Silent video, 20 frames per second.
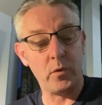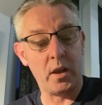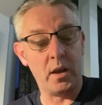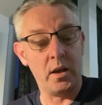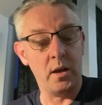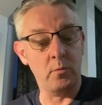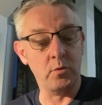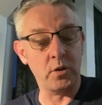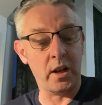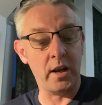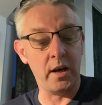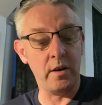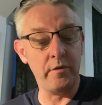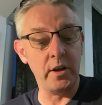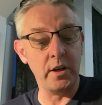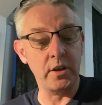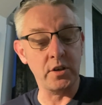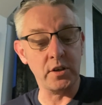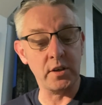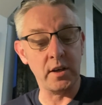It was an
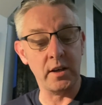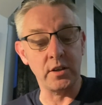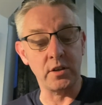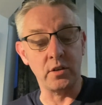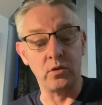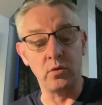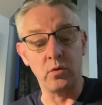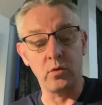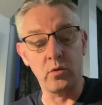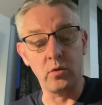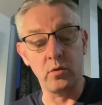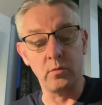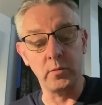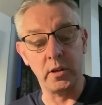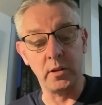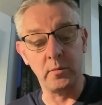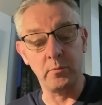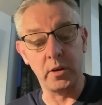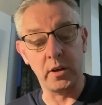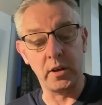average-sized door
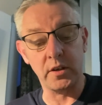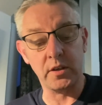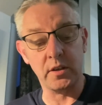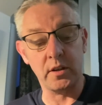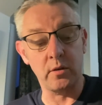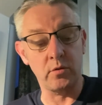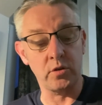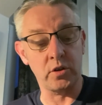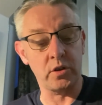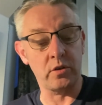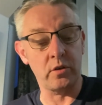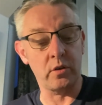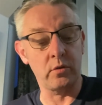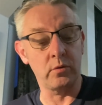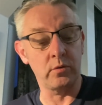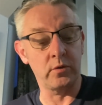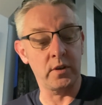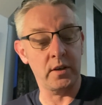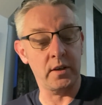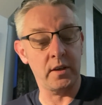opening, but it still
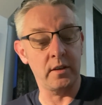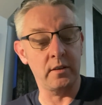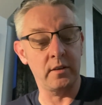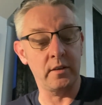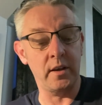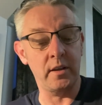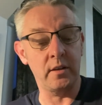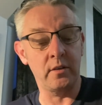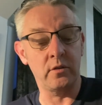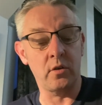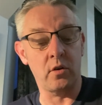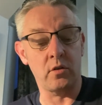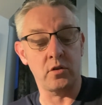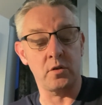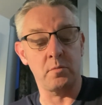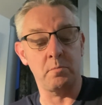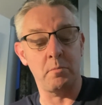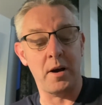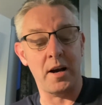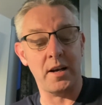struggled to contain Doug's
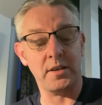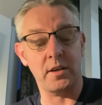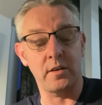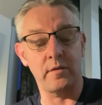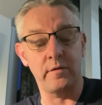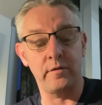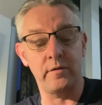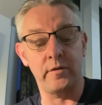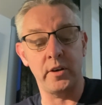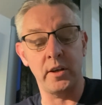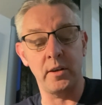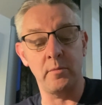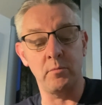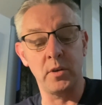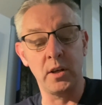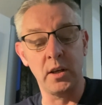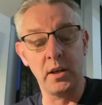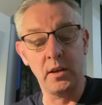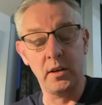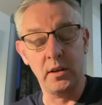massive frame.
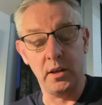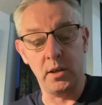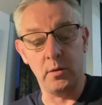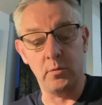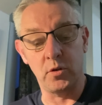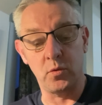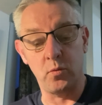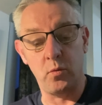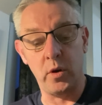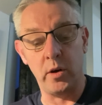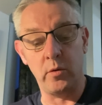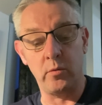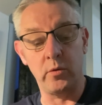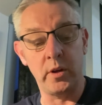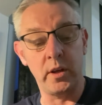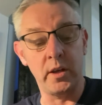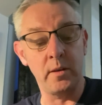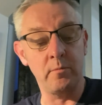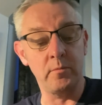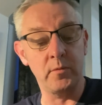He was well
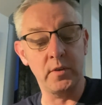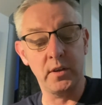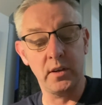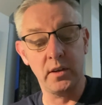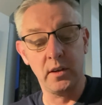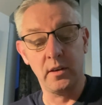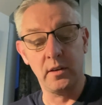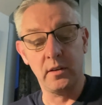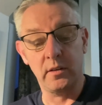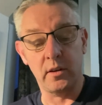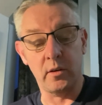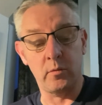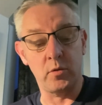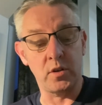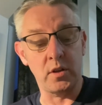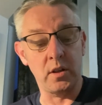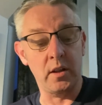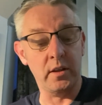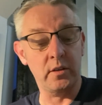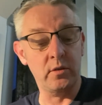named. There was
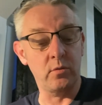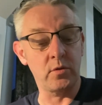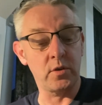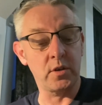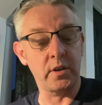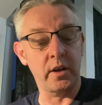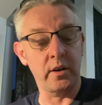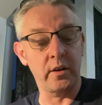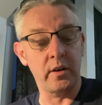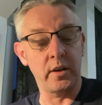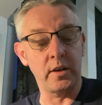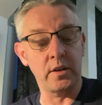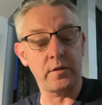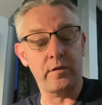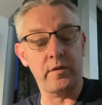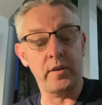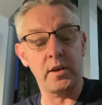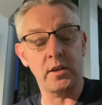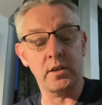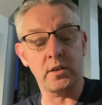little skin on his
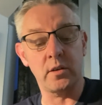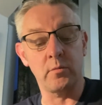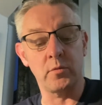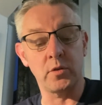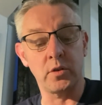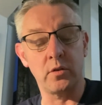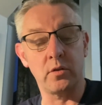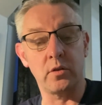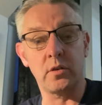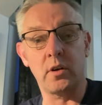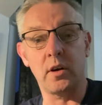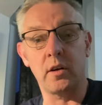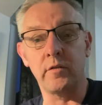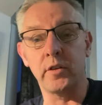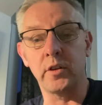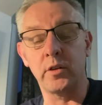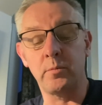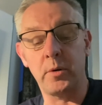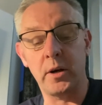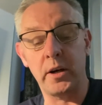face. It was not
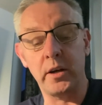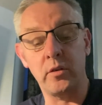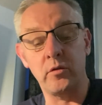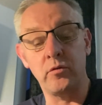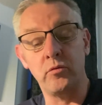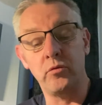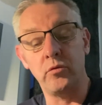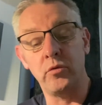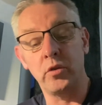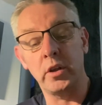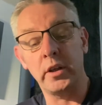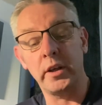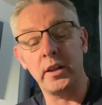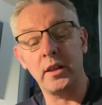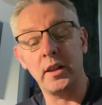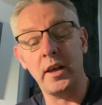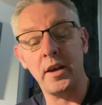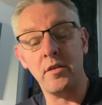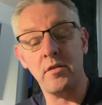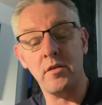covered by unruly,
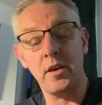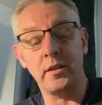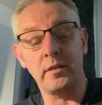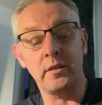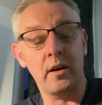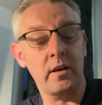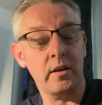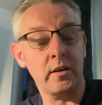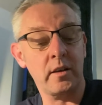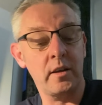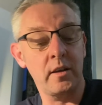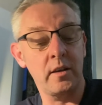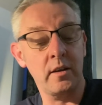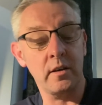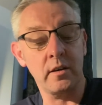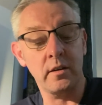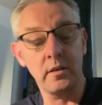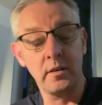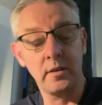lengthy, dark hair.